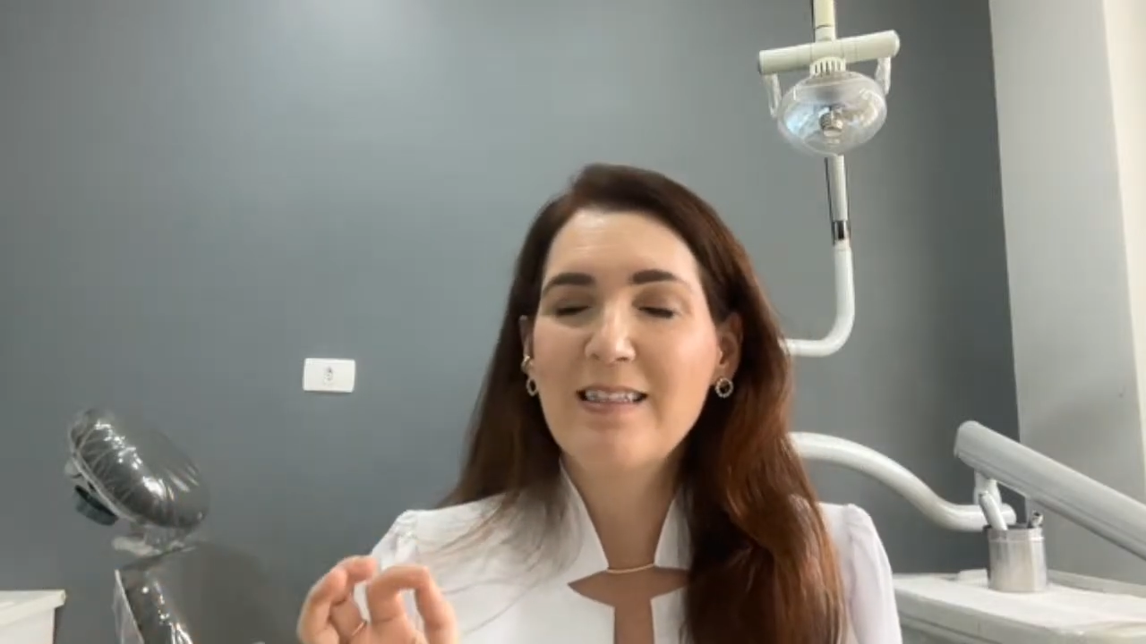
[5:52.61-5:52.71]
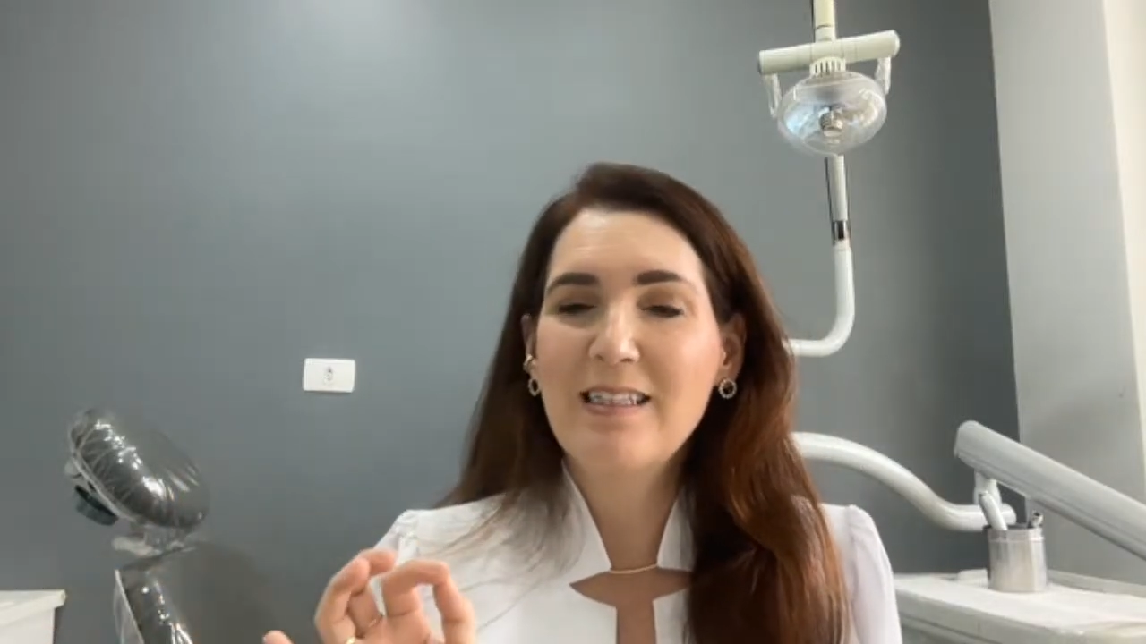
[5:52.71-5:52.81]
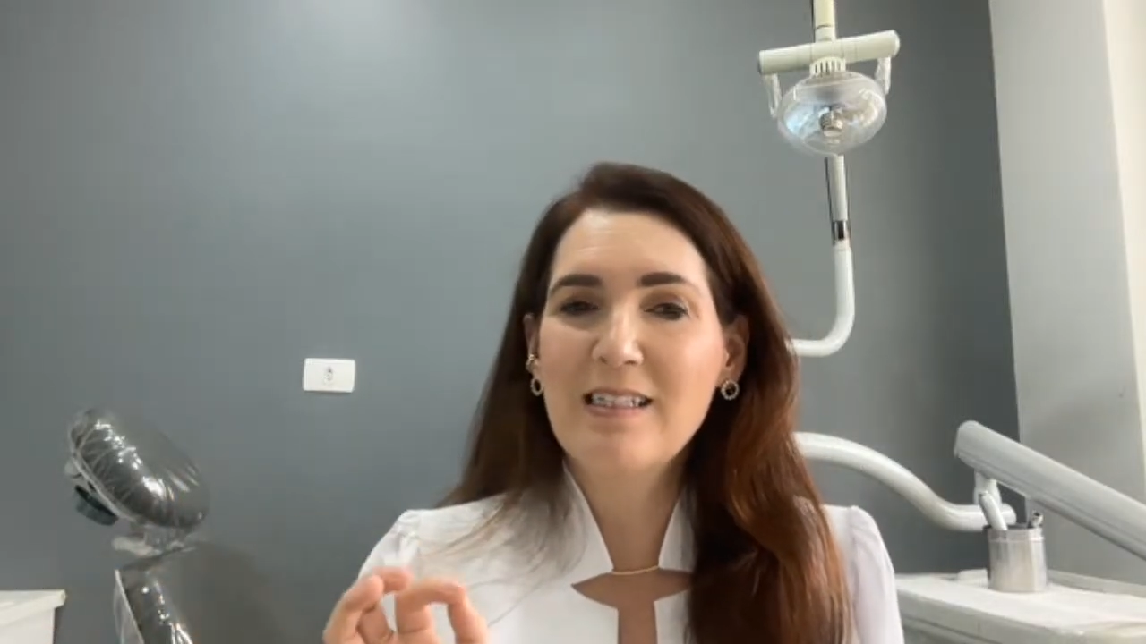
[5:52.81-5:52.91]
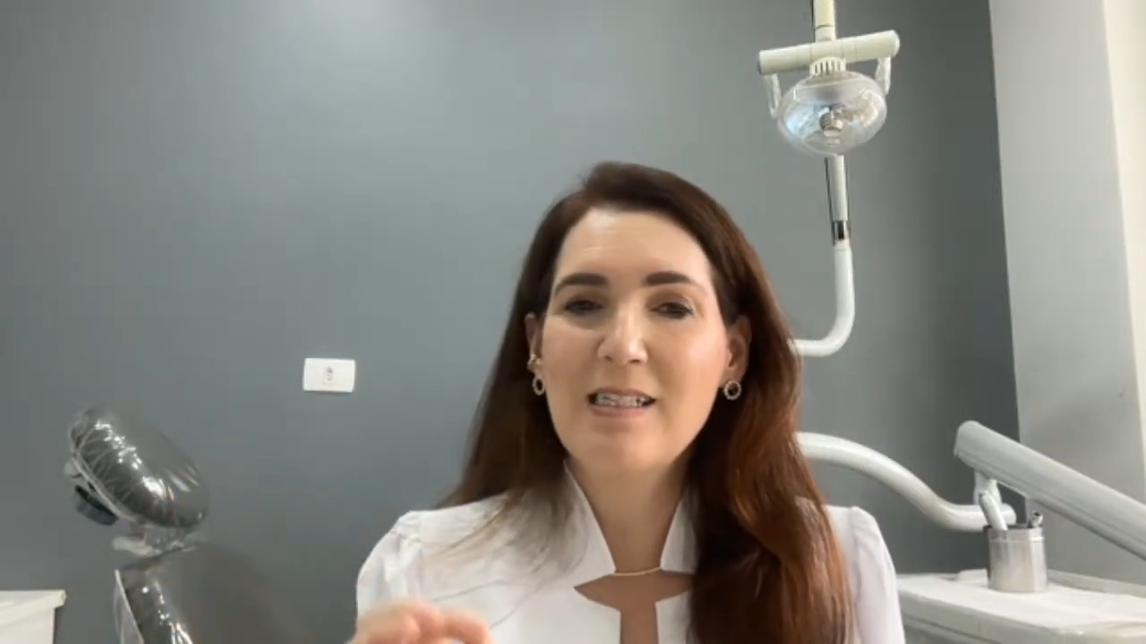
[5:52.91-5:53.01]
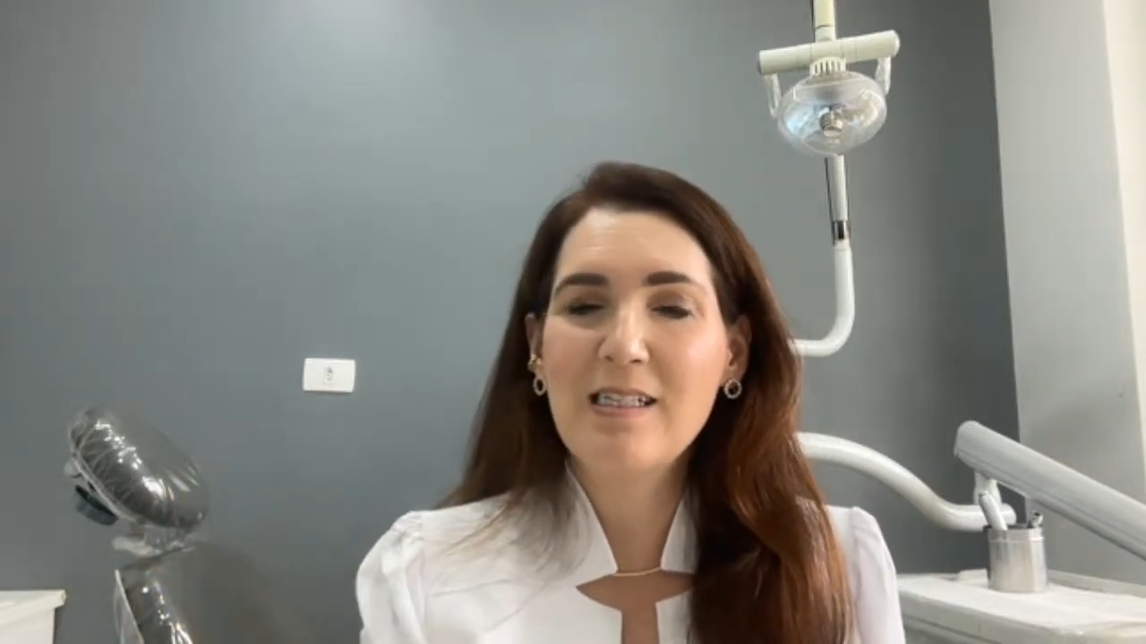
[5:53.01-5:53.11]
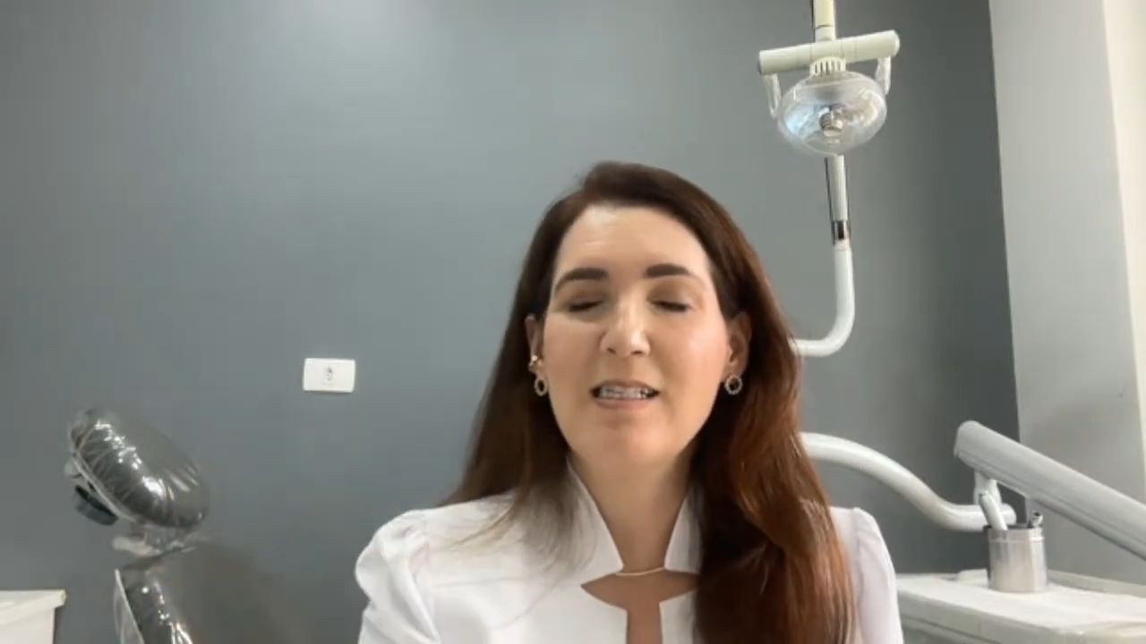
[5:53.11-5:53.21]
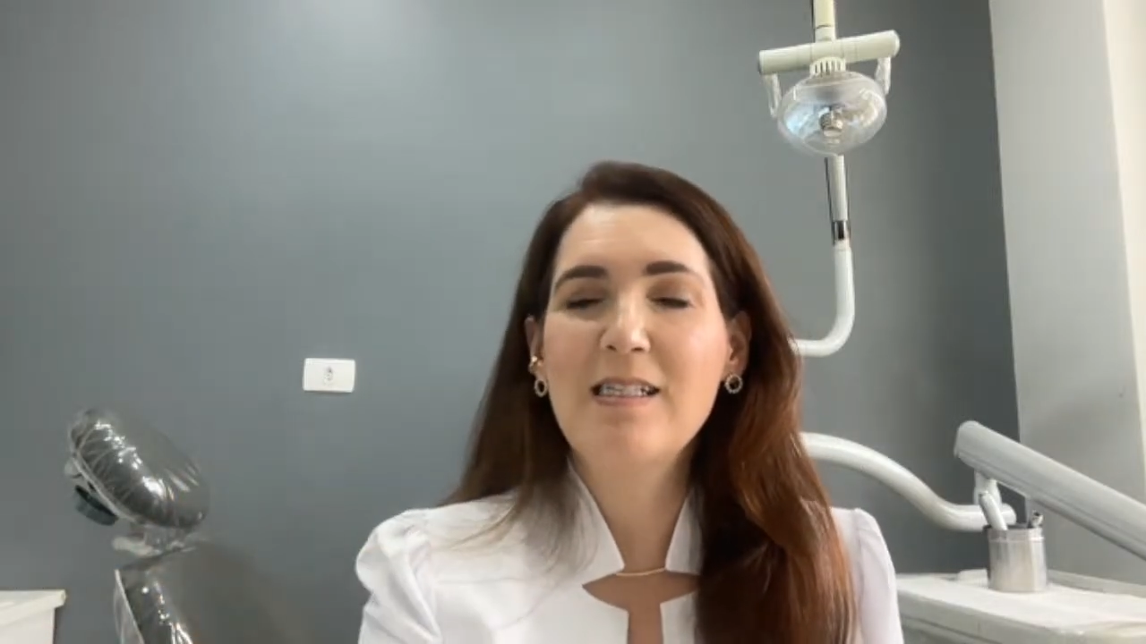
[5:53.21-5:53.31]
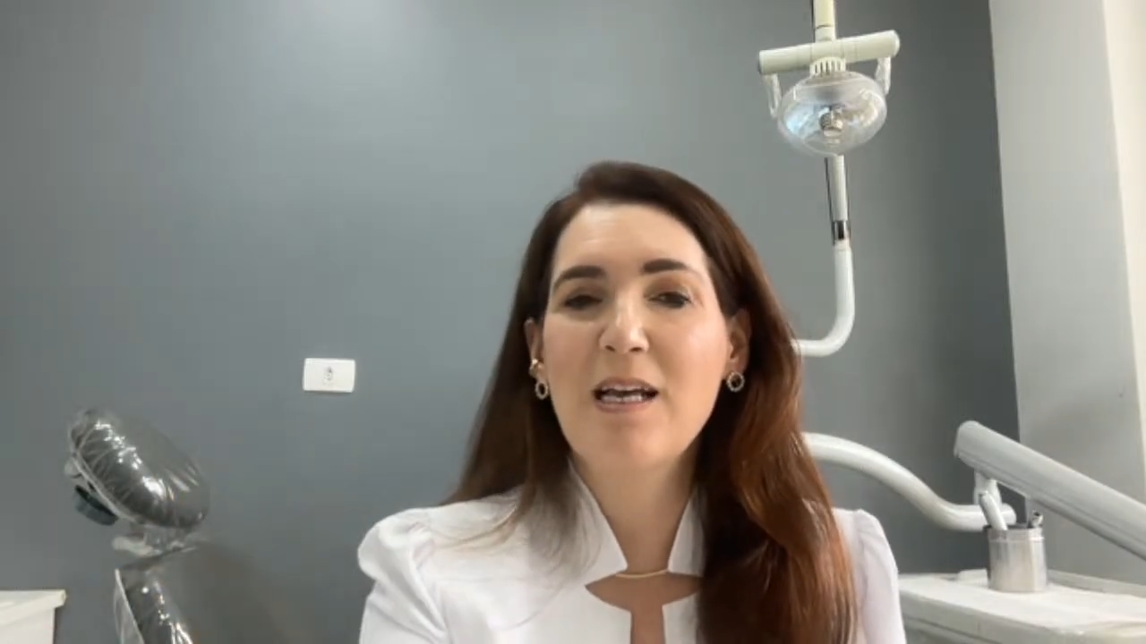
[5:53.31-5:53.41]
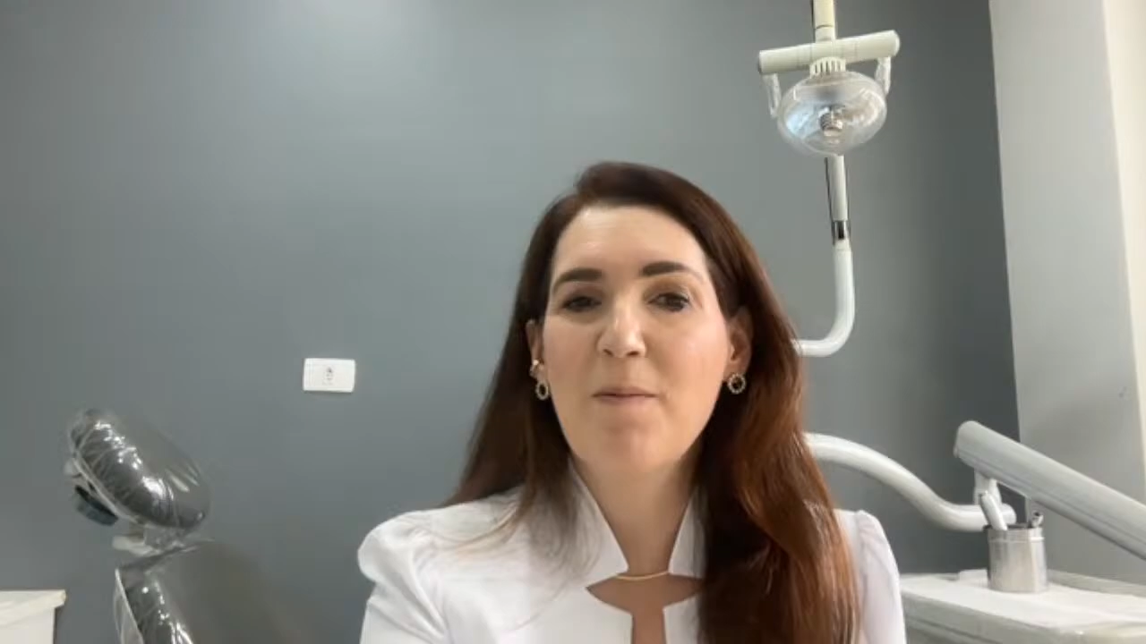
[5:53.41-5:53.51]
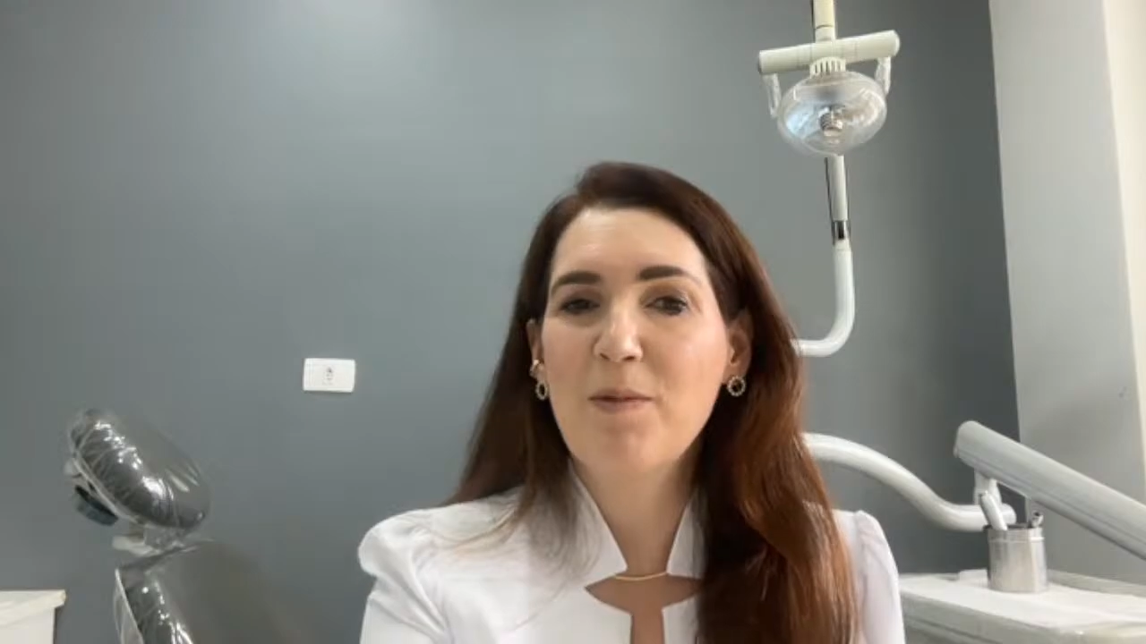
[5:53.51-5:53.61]
This
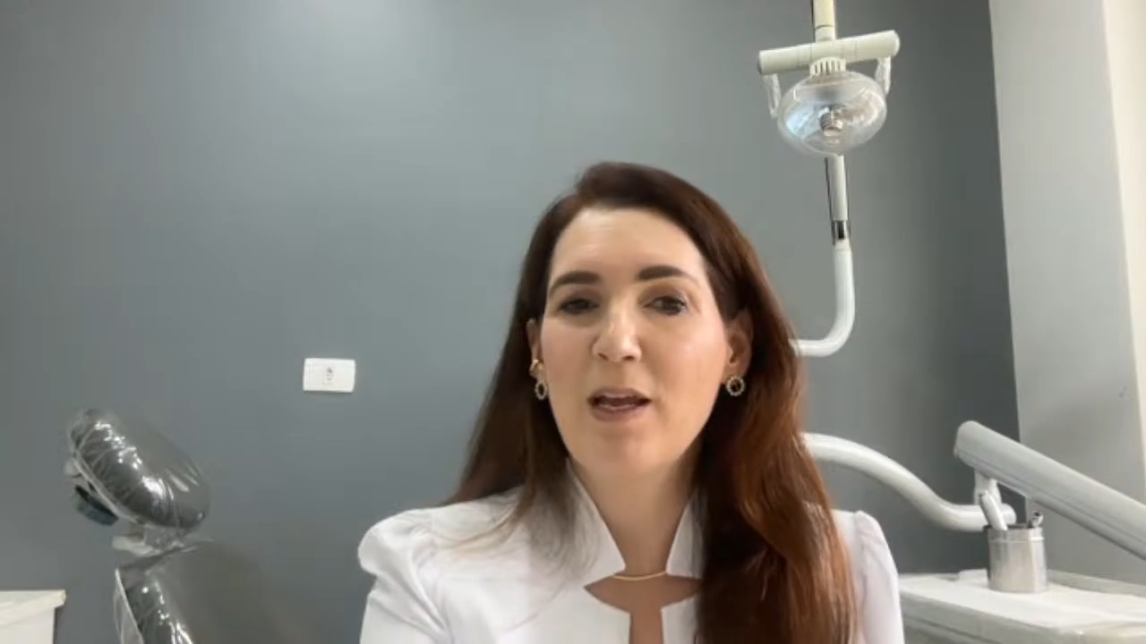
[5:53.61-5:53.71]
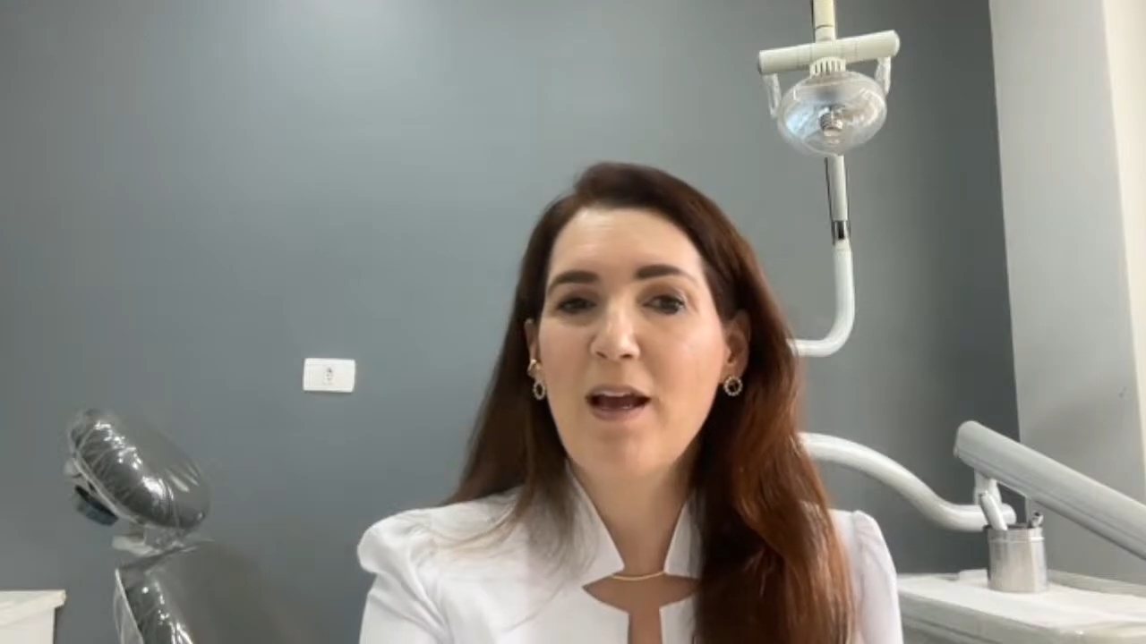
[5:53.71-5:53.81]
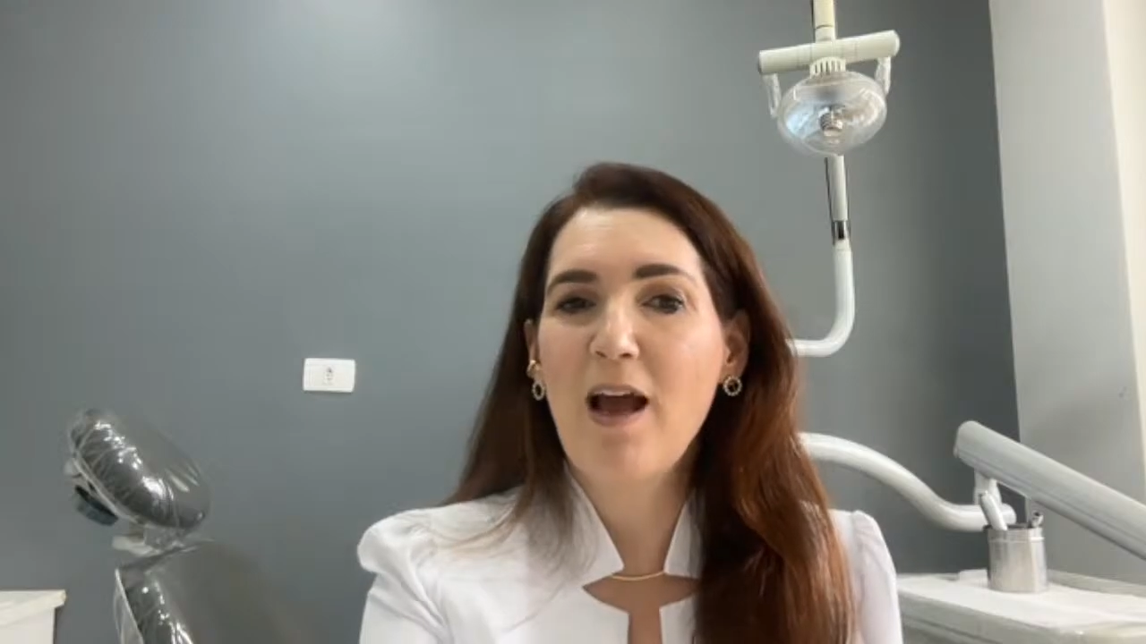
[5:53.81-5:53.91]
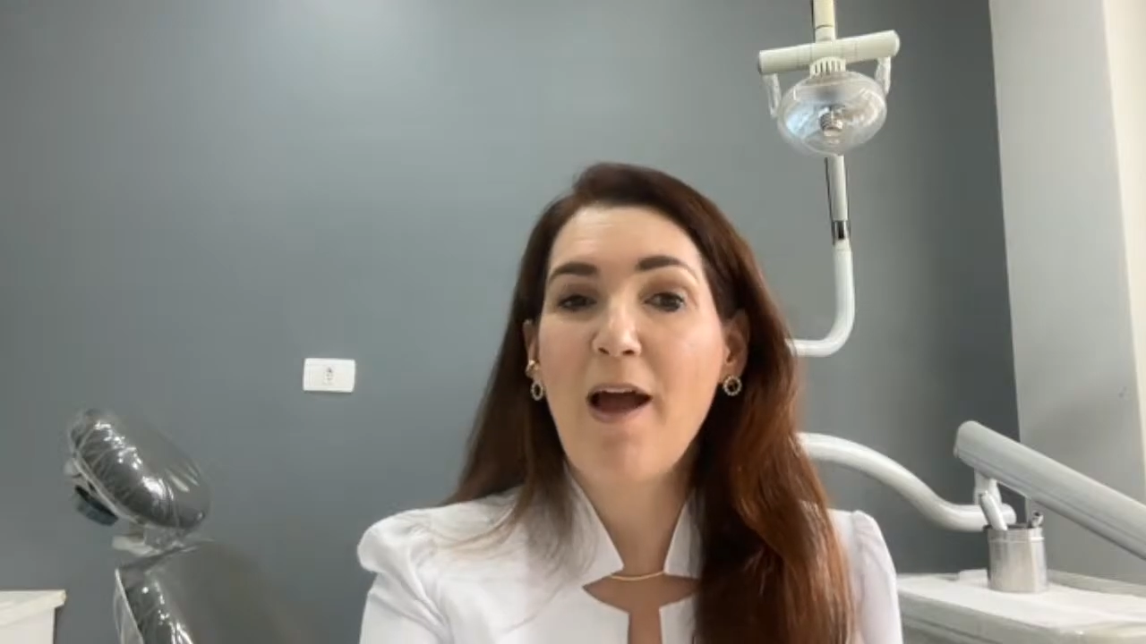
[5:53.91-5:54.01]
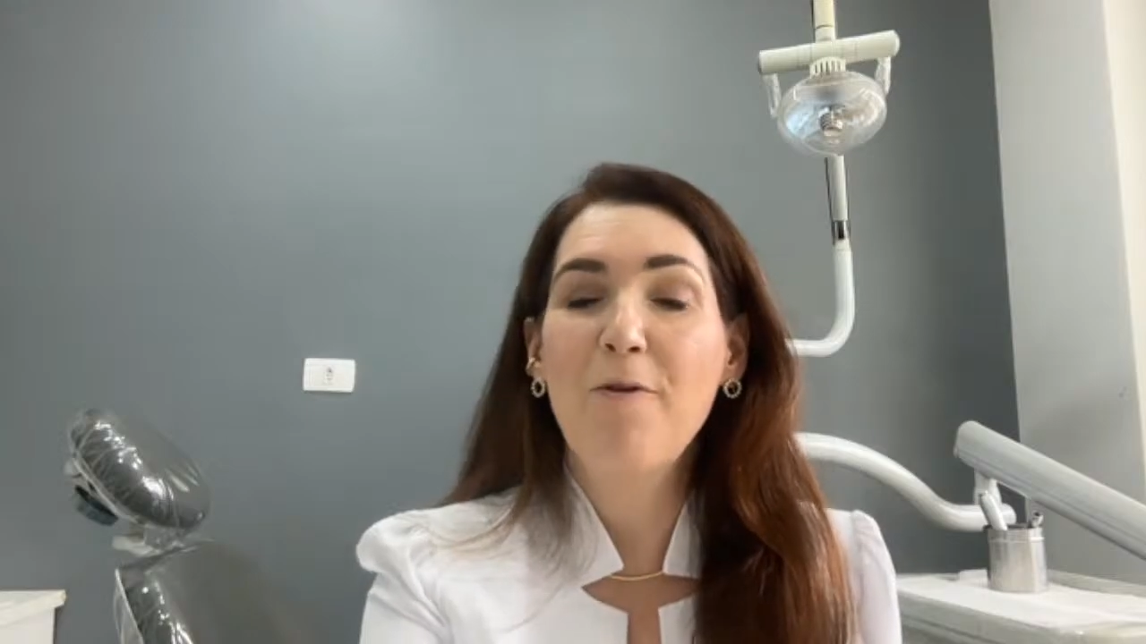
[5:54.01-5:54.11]
is something